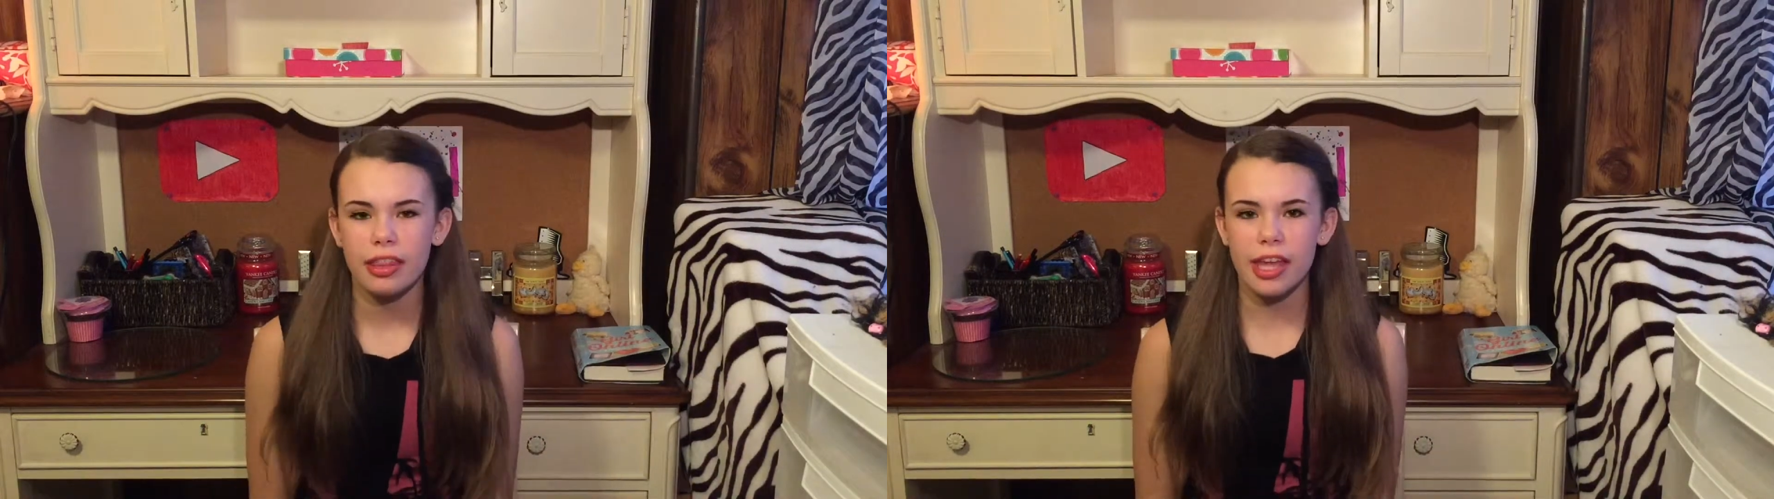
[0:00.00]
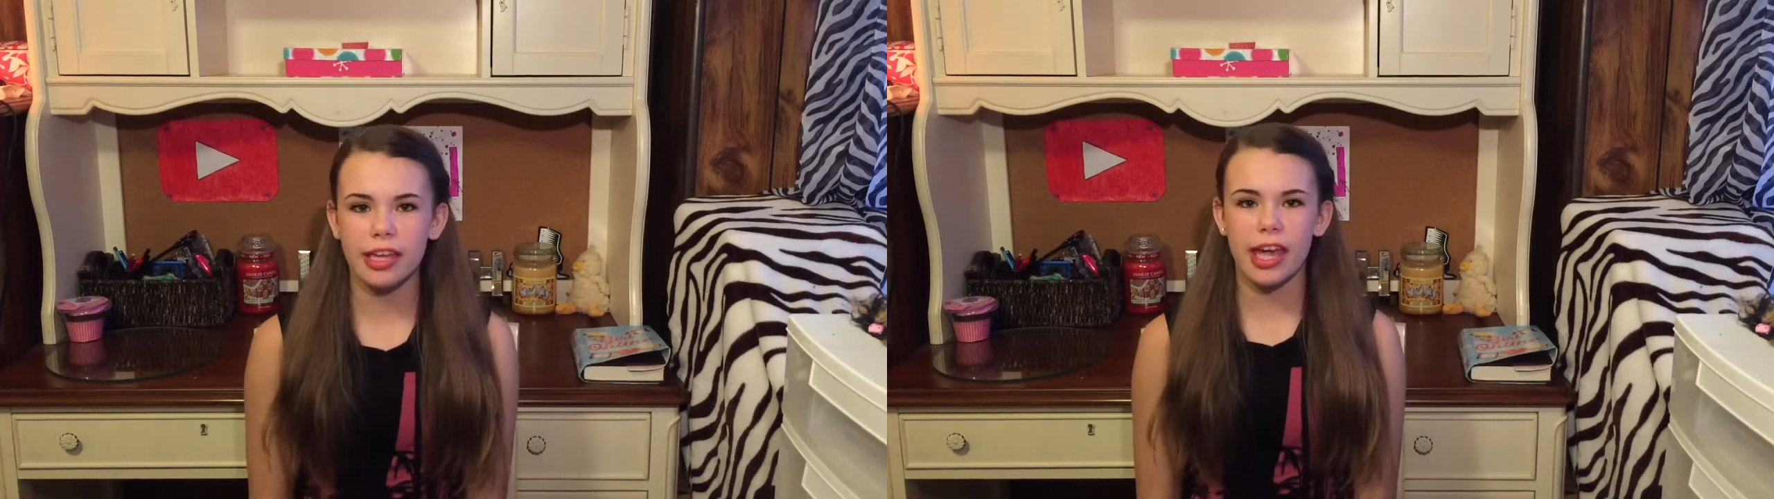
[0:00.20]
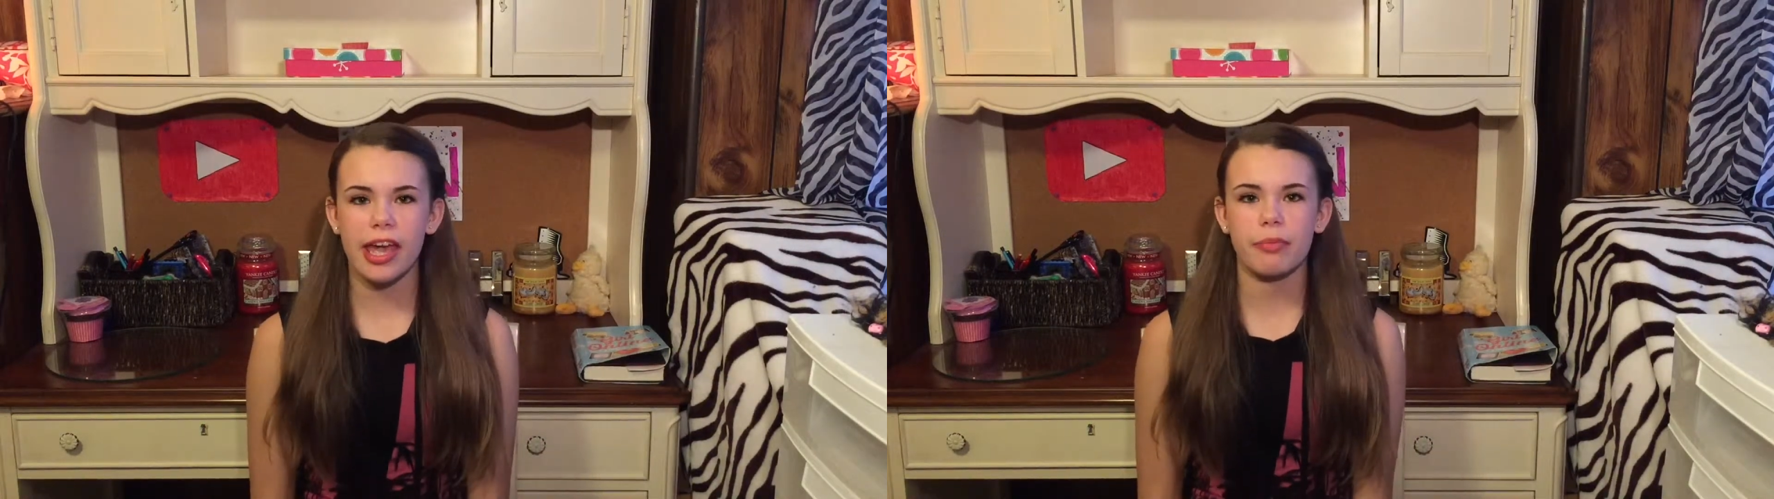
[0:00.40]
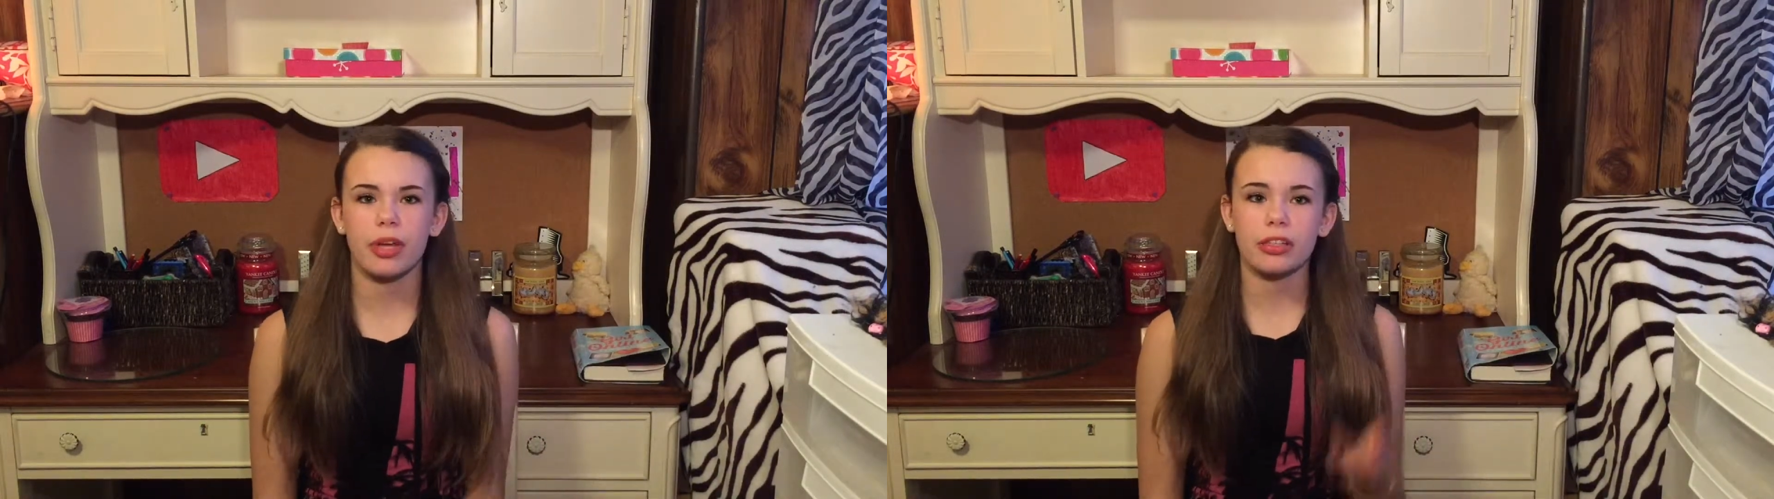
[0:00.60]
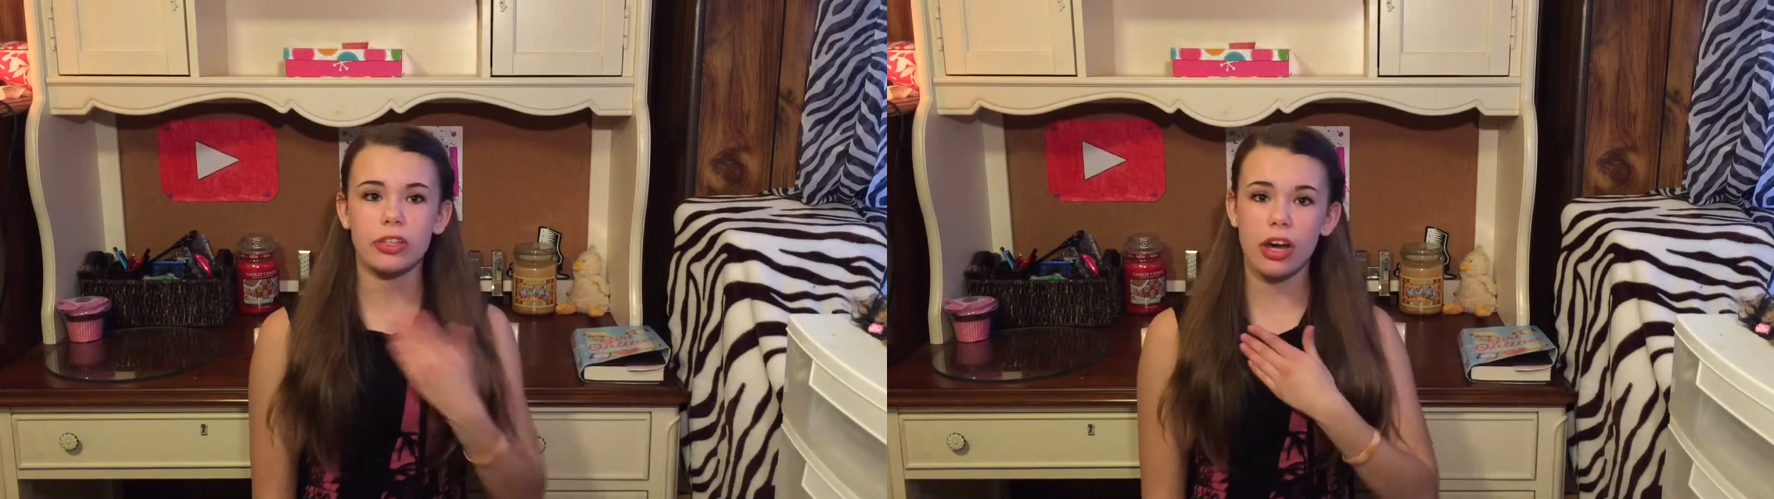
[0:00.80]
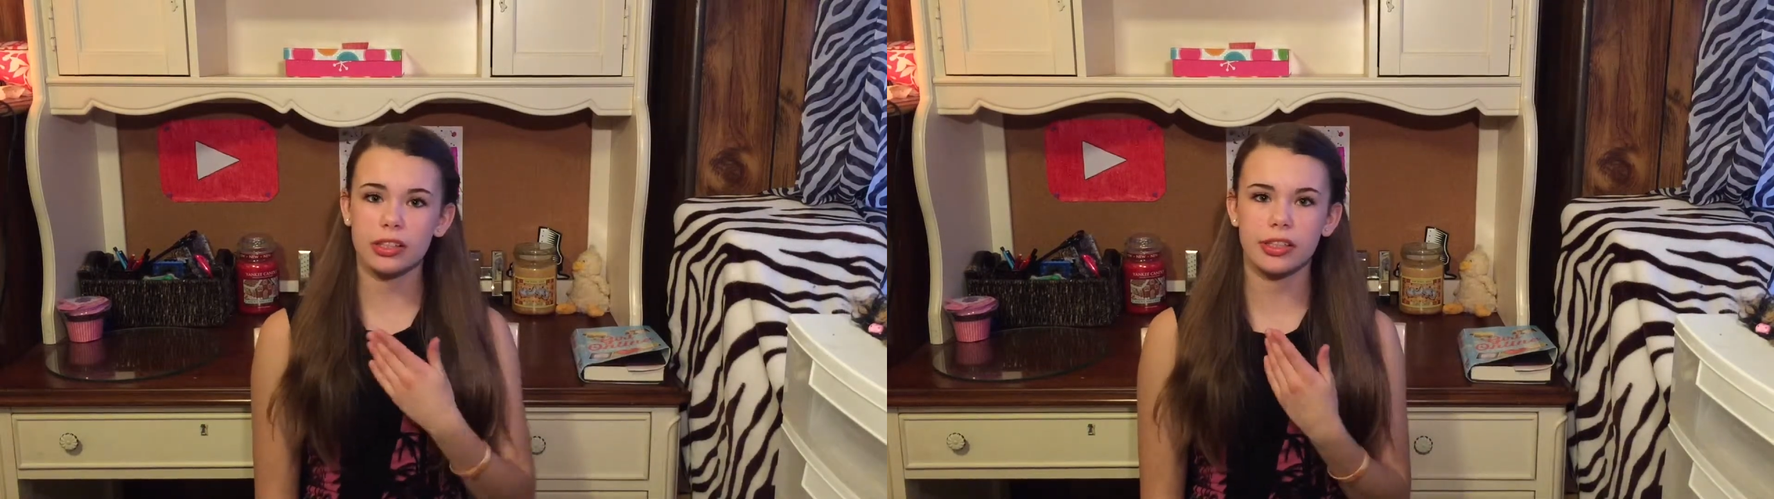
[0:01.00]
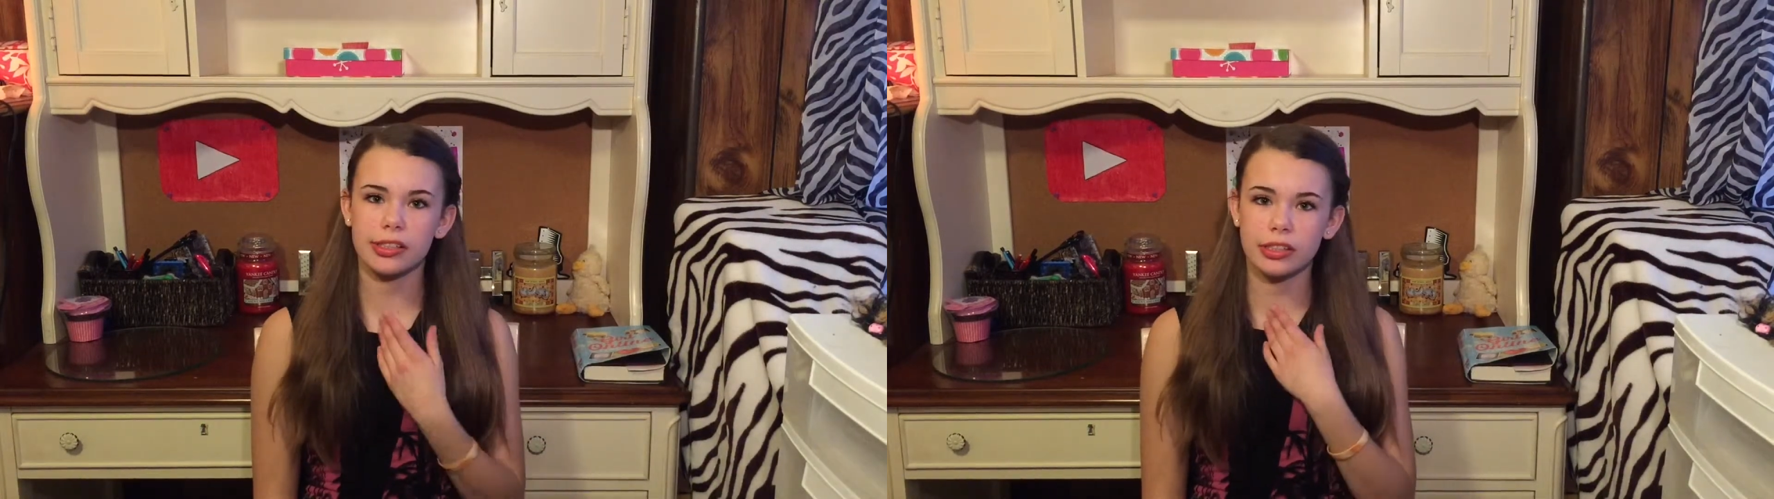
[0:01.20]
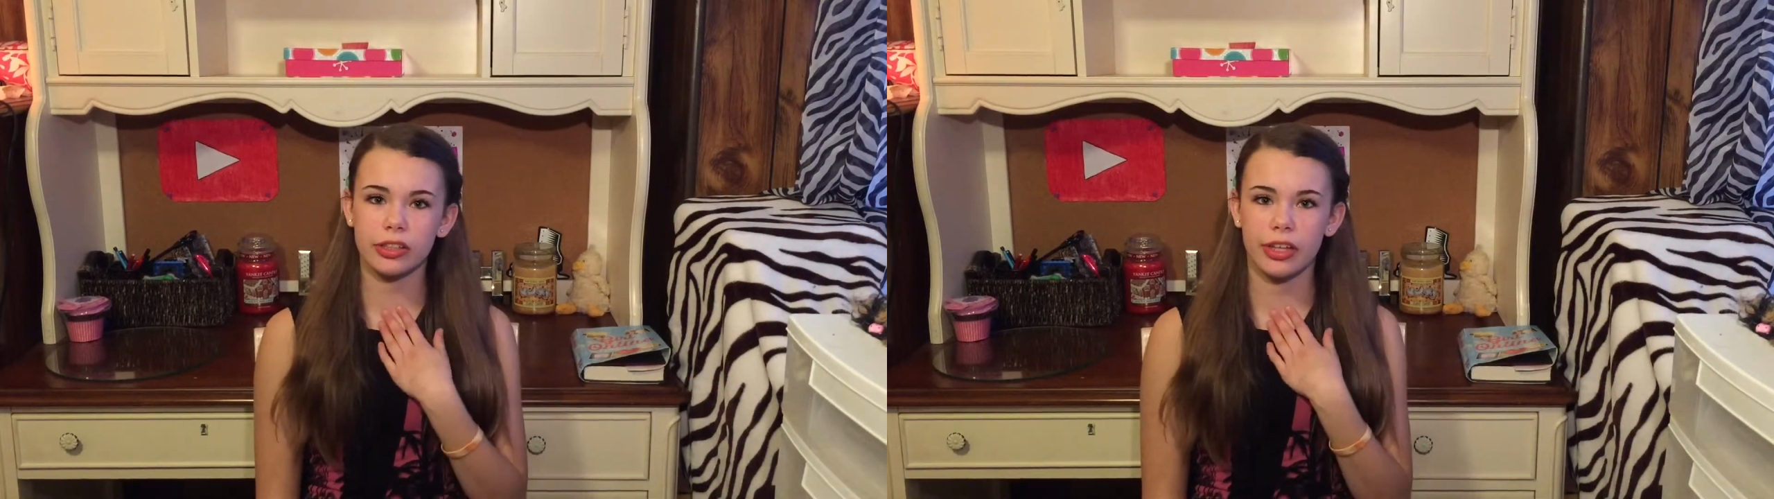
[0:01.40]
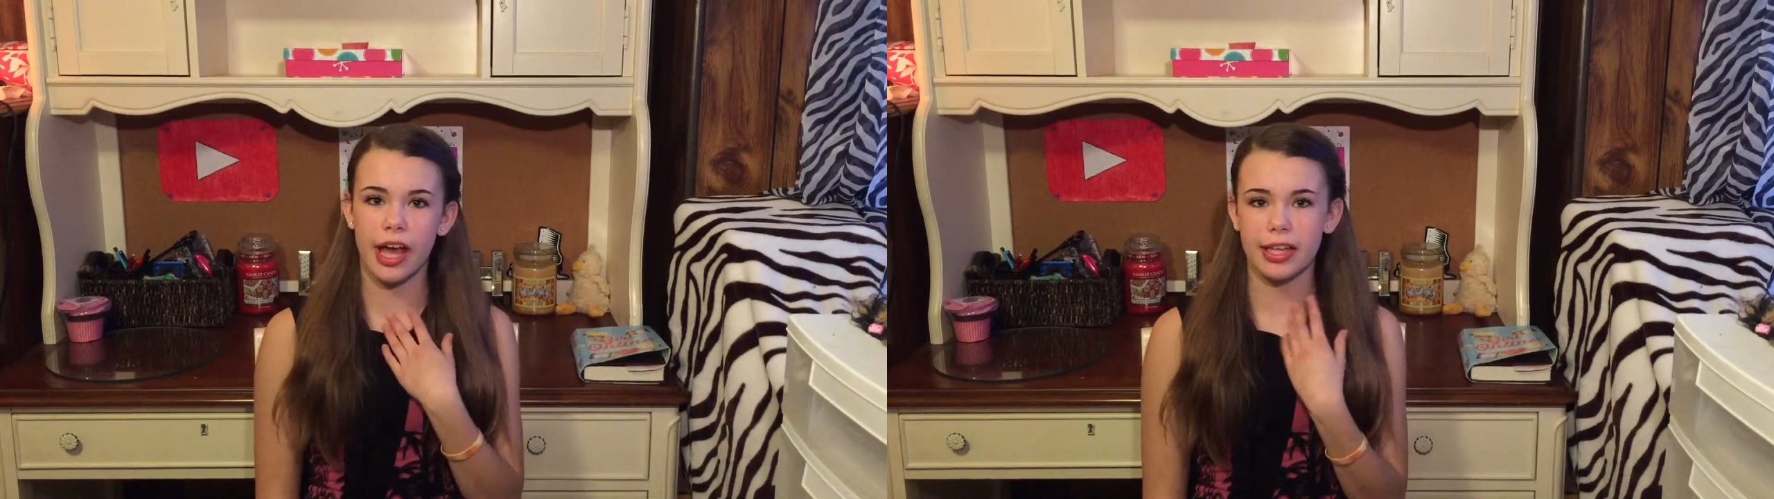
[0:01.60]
they came and talked to us and started